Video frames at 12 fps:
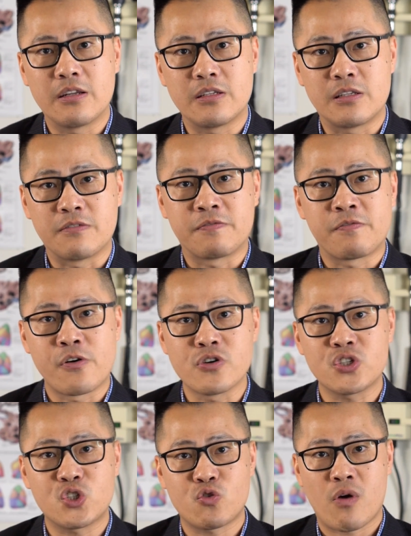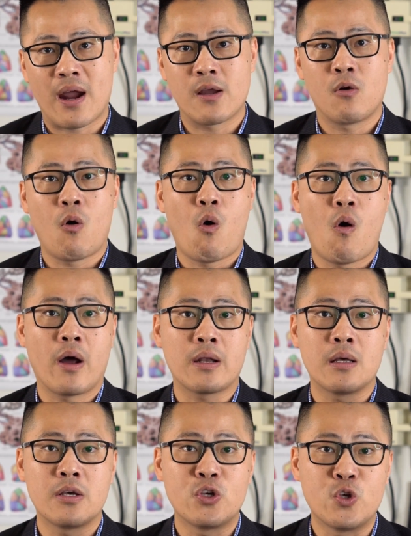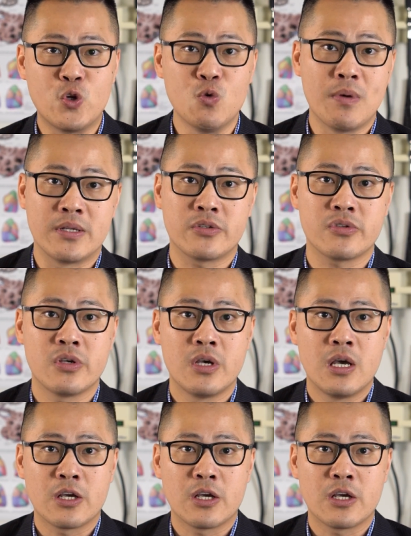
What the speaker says: the first trial on humans